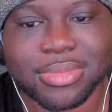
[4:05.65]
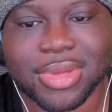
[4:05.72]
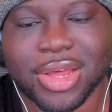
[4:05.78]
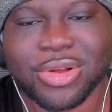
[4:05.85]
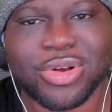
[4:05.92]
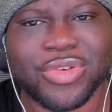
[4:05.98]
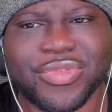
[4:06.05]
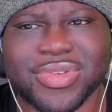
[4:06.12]
I
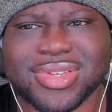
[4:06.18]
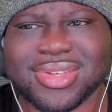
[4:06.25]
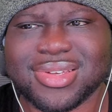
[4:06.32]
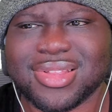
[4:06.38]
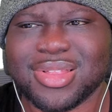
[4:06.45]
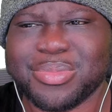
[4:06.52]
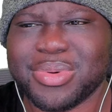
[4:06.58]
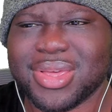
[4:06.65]
don't know if it's an
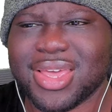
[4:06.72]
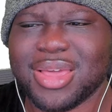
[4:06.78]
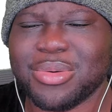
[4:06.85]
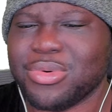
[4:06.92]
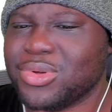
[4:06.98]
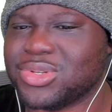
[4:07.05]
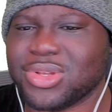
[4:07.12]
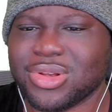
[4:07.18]
Olympic game,
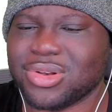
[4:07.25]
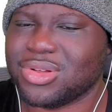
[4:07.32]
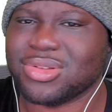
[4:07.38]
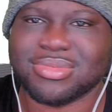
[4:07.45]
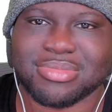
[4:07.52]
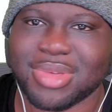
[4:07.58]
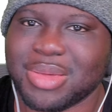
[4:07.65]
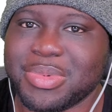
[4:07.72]
or it's
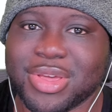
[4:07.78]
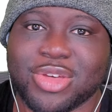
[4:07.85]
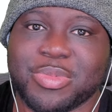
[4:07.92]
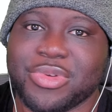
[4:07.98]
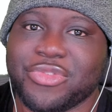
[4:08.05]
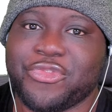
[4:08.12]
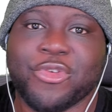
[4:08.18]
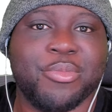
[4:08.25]
maybe it could
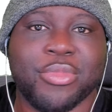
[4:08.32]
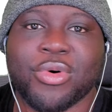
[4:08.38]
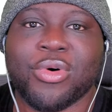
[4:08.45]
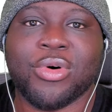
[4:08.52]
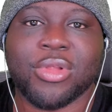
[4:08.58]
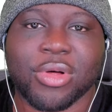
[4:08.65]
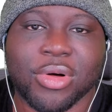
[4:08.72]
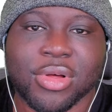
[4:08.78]
be
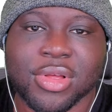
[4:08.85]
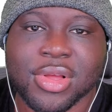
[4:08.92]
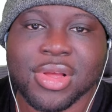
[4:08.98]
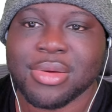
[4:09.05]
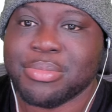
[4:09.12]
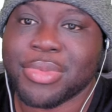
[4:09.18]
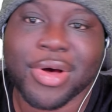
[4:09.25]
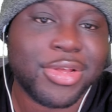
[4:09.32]
football, or
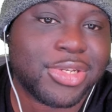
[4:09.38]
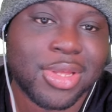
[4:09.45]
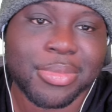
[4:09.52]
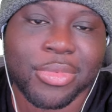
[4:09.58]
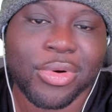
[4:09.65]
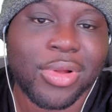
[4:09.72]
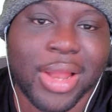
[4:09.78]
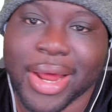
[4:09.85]

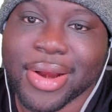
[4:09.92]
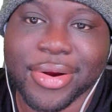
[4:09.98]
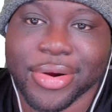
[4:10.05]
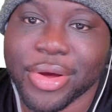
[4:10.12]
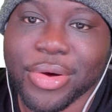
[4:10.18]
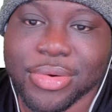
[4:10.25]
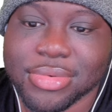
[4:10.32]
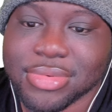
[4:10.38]
basketball, I don't
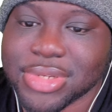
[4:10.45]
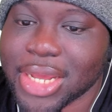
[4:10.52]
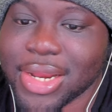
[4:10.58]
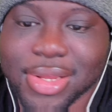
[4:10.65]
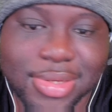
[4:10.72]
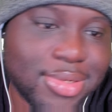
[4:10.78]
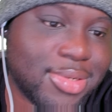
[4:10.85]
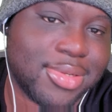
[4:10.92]
know,
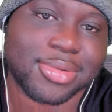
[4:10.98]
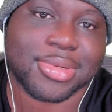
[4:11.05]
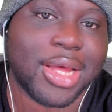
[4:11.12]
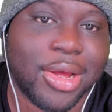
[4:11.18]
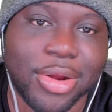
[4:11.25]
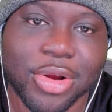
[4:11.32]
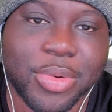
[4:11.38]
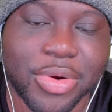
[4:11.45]
tennis, I
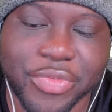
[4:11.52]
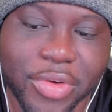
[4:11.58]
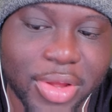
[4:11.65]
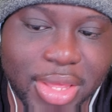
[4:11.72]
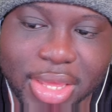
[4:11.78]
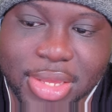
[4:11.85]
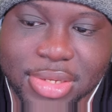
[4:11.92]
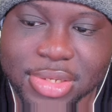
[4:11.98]
don't know what the fuck
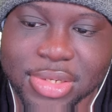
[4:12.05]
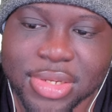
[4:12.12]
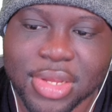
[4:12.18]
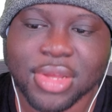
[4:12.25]
it is.